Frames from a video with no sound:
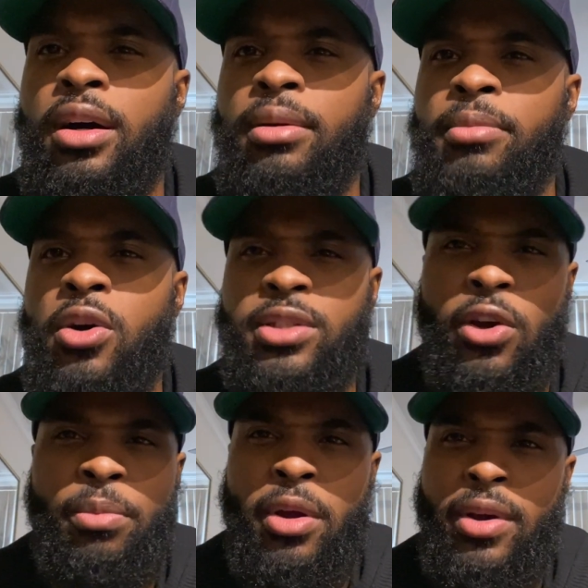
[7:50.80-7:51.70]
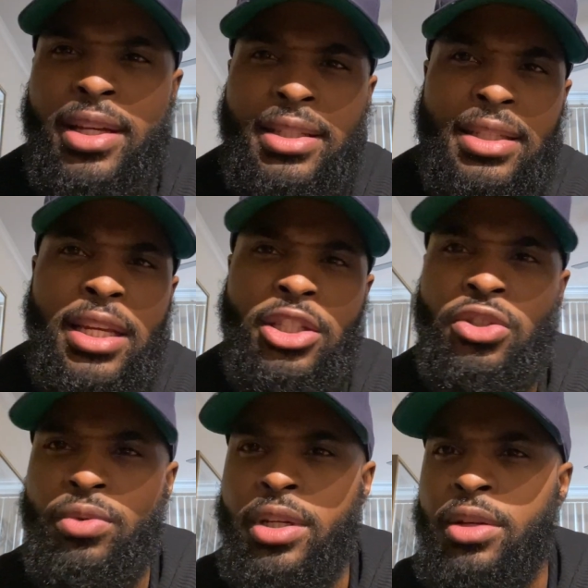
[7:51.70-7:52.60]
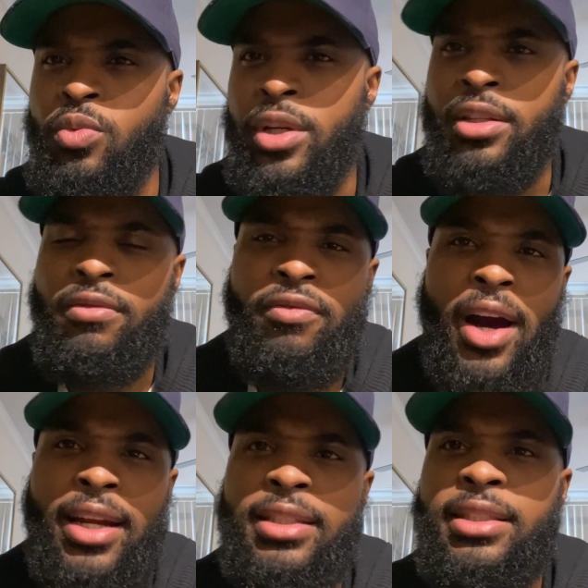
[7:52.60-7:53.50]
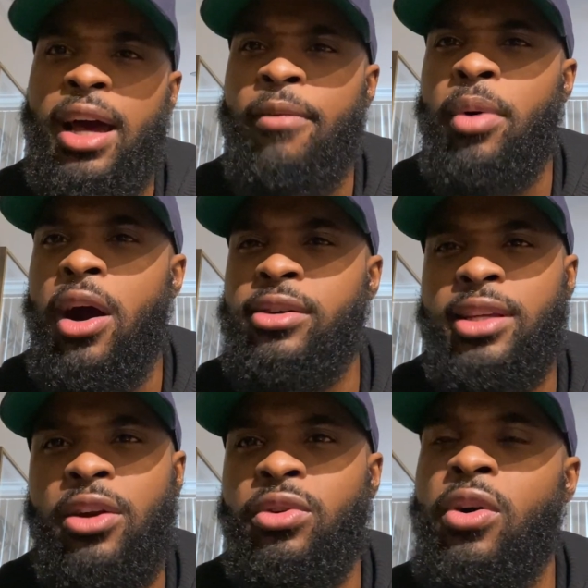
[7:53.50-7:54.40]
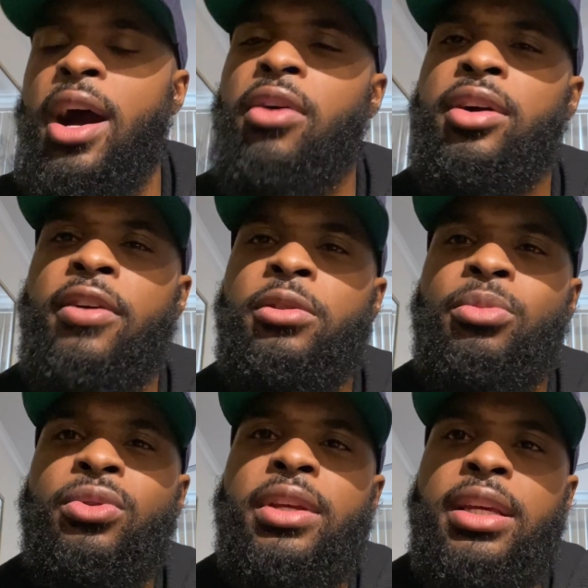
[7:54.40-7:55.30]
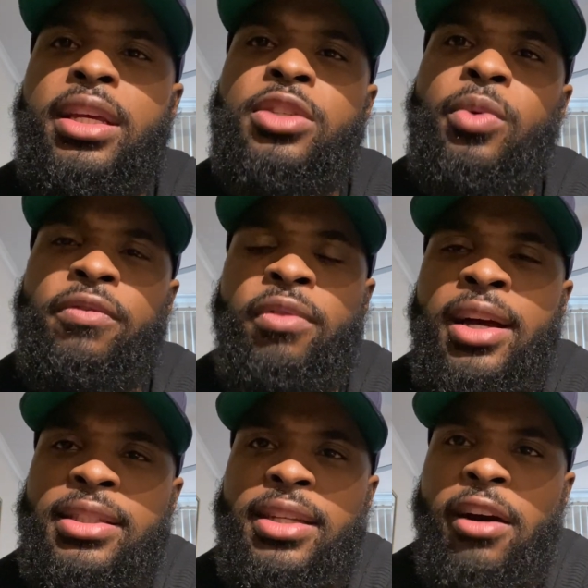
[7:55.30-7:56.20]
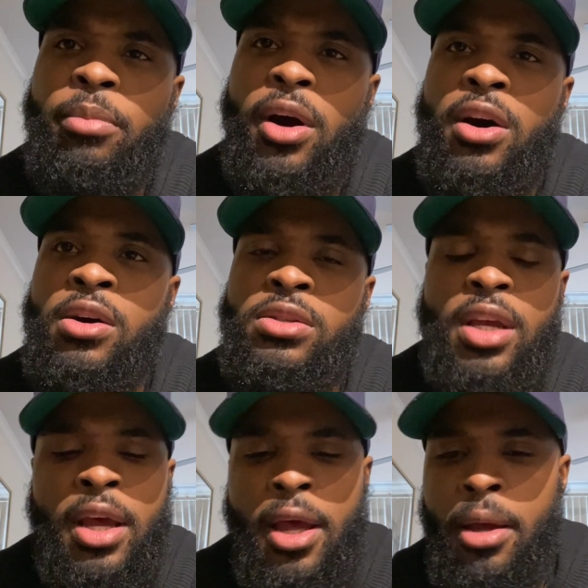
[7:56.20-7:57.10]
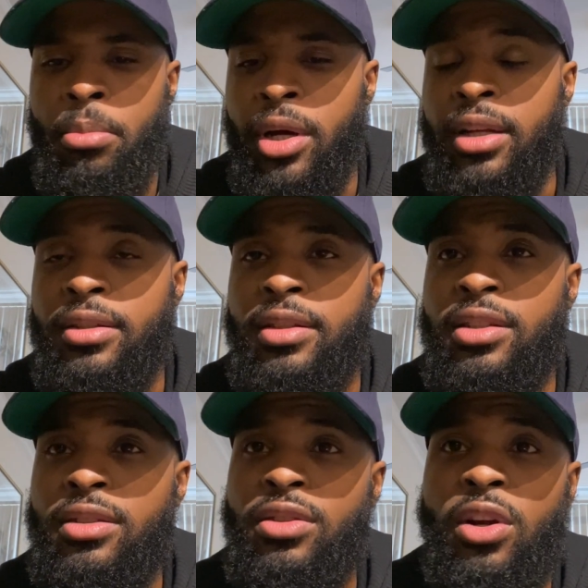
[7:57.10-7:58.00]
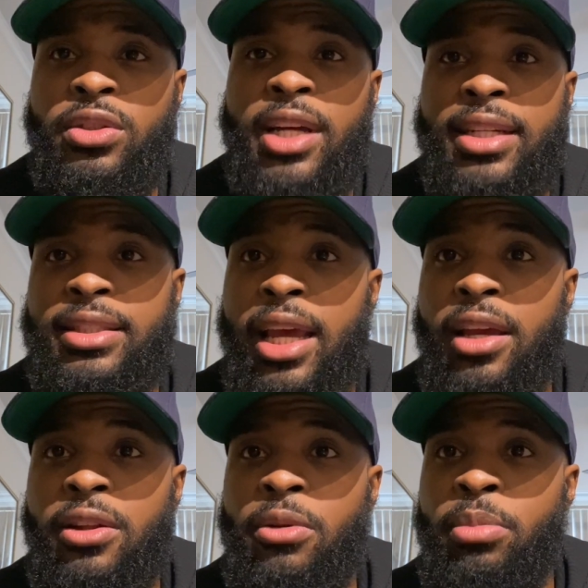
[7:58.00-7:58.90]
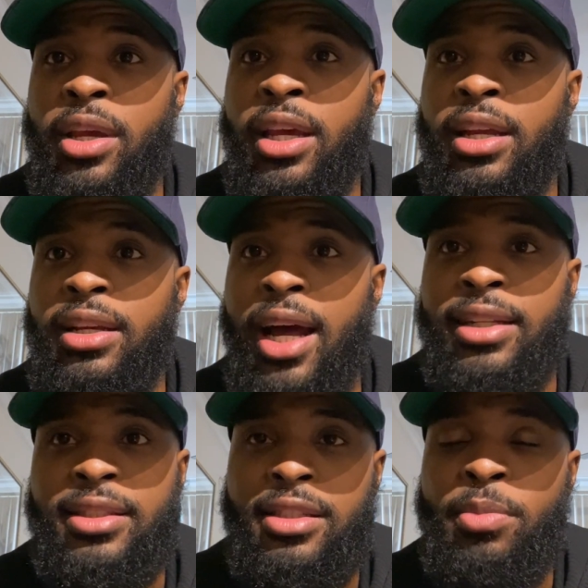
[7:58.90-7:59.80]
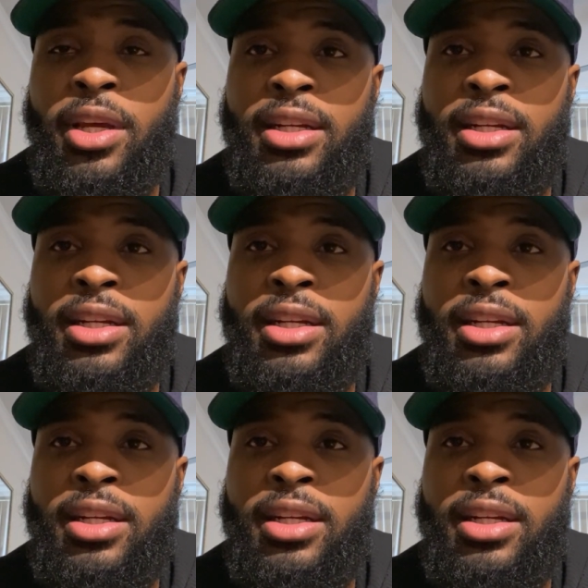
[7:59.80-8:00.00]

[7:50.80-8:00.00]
Jose Ramirez's history with fighting southpaws. I don't know how comfortable he is with fighting southpaws, but you know, Josh Taylor being not just being